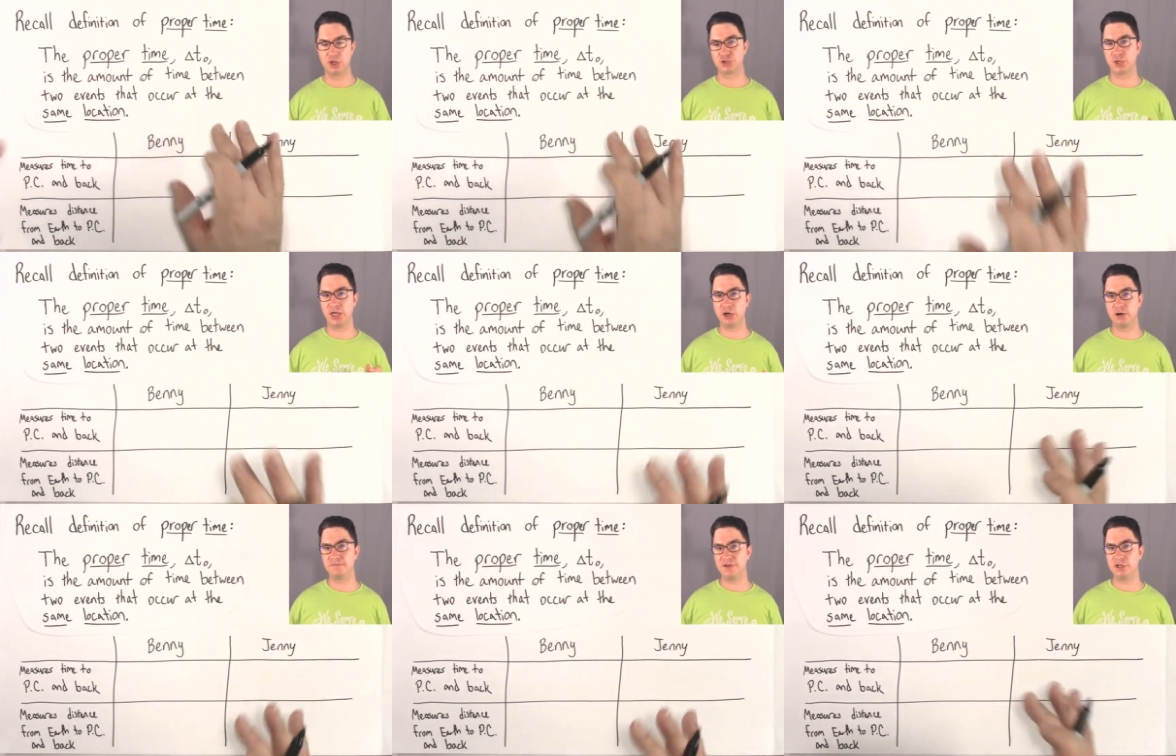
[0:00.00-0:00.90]
So in
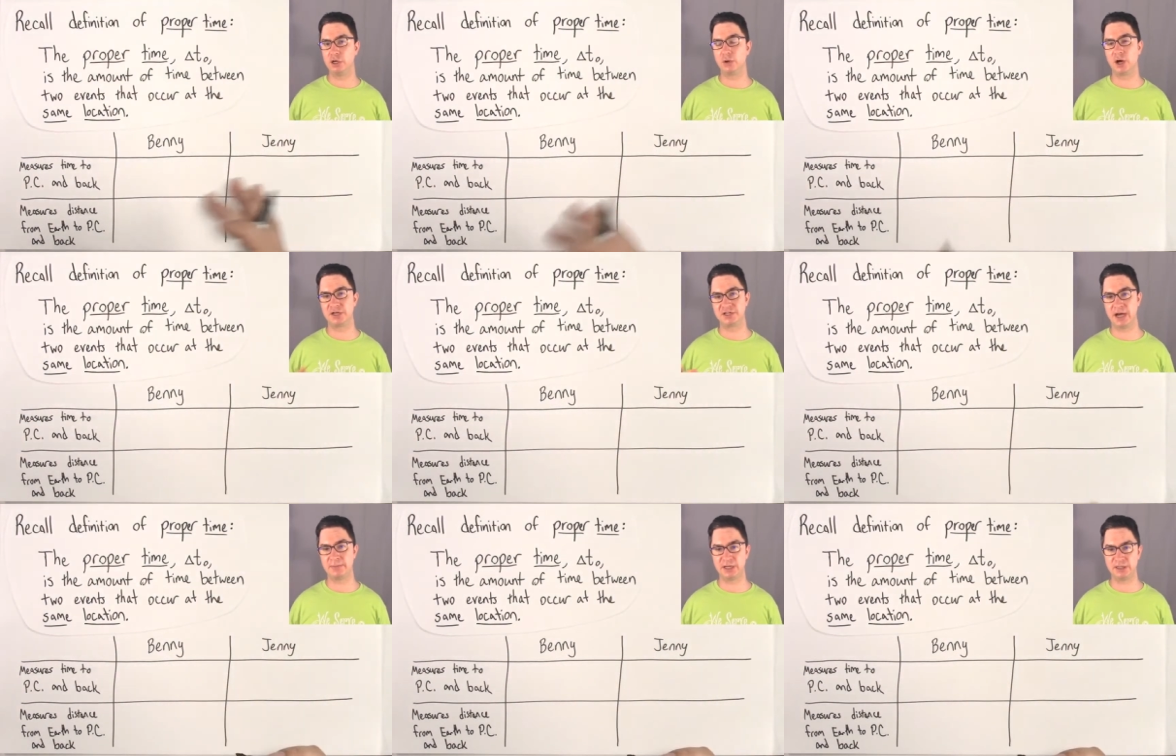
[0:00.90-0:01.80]
our video on
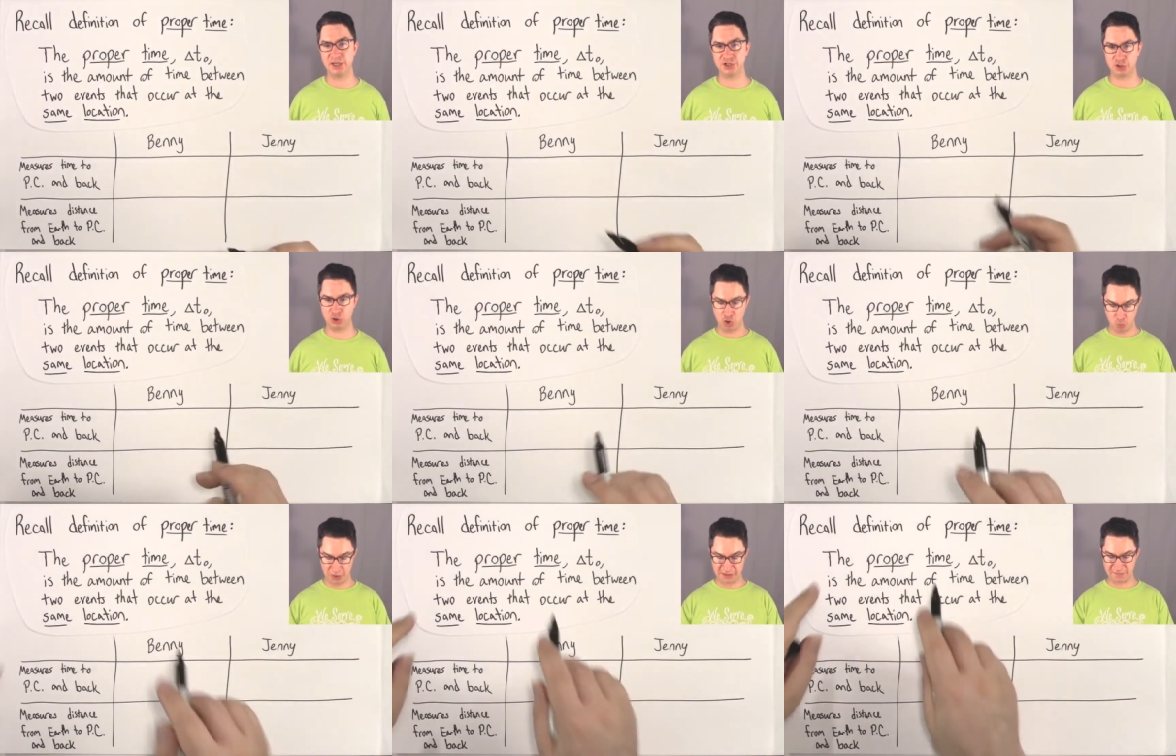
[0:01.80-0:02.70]
time dilation,
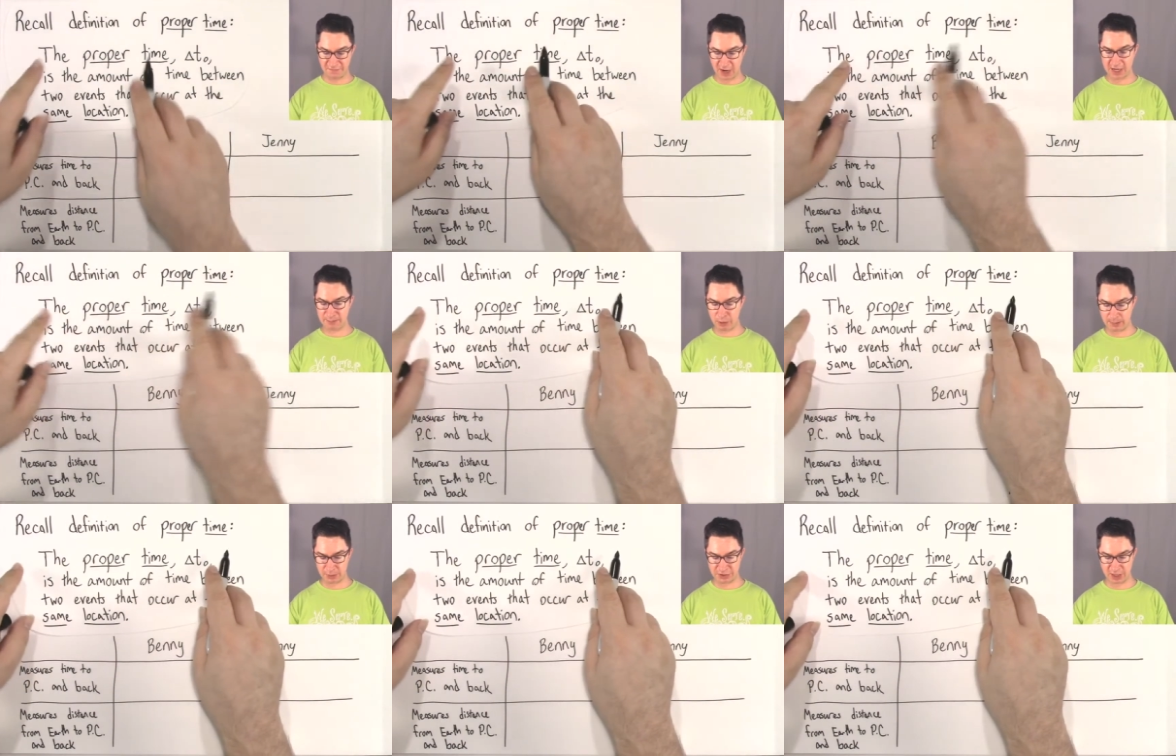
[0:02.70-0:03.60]
we defined
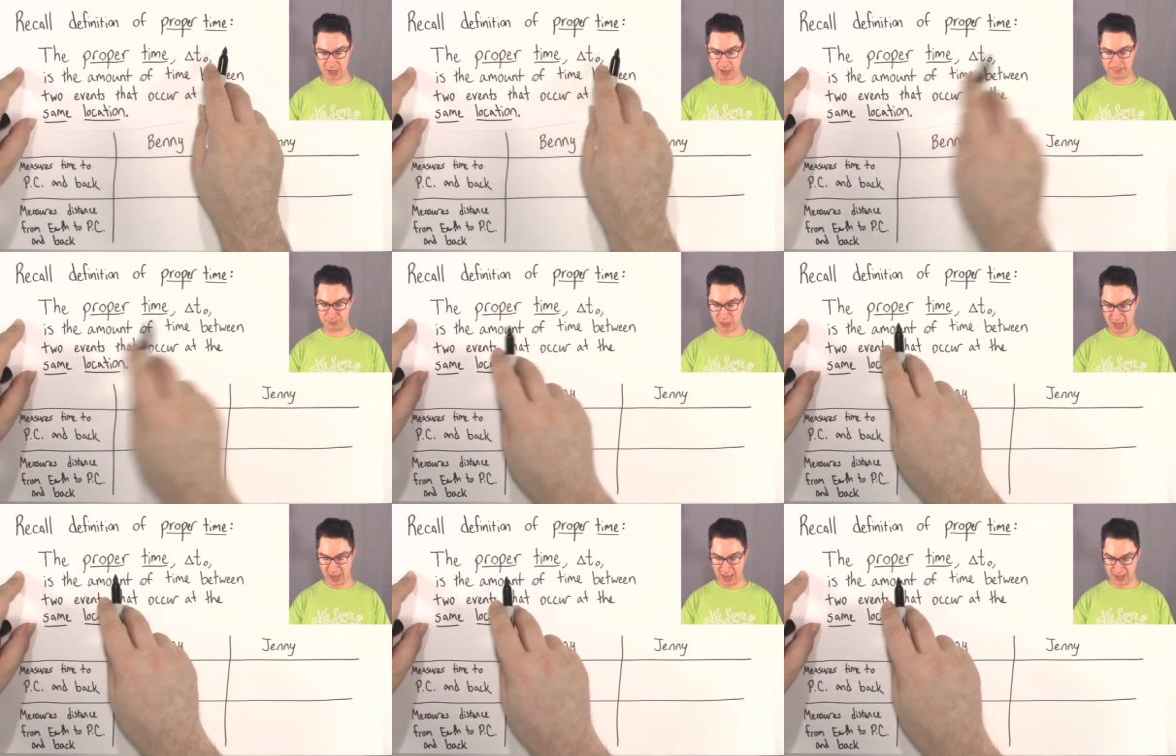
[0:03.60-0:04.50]
proper time
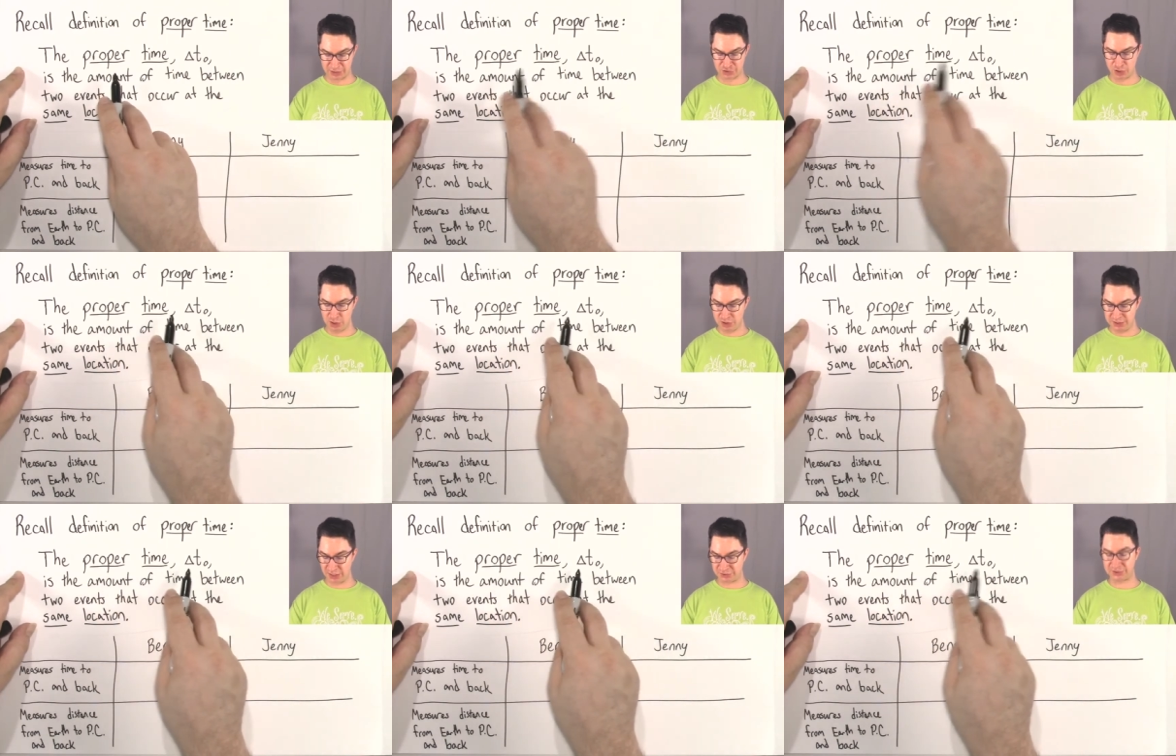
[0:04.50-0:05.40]
as
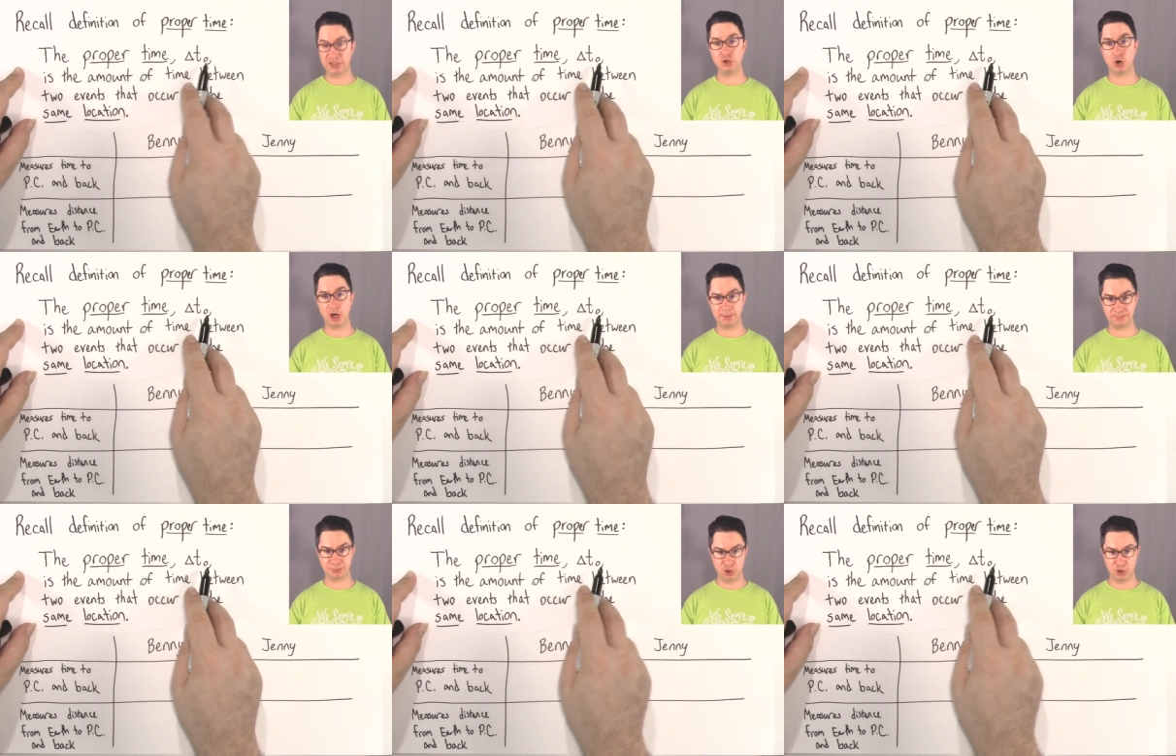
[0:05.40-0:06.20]
delta t naught,